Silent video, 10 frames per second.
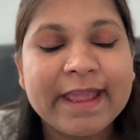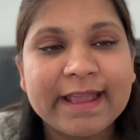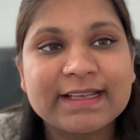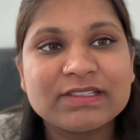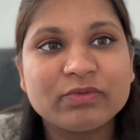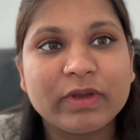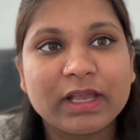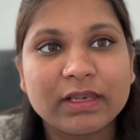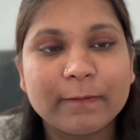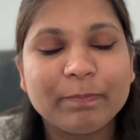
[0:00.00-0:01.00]
as
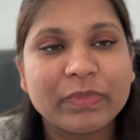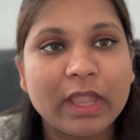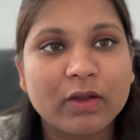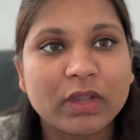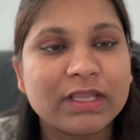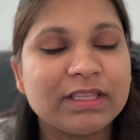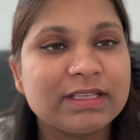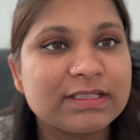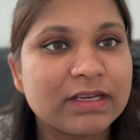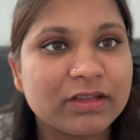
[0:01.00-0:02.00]
well. Okay,
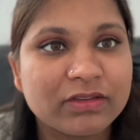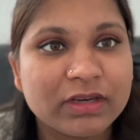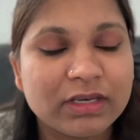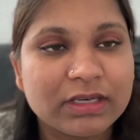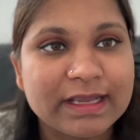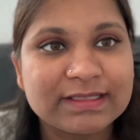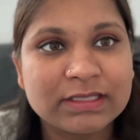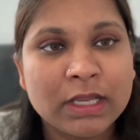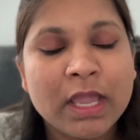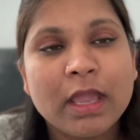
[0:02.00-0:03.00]
these are the three tests.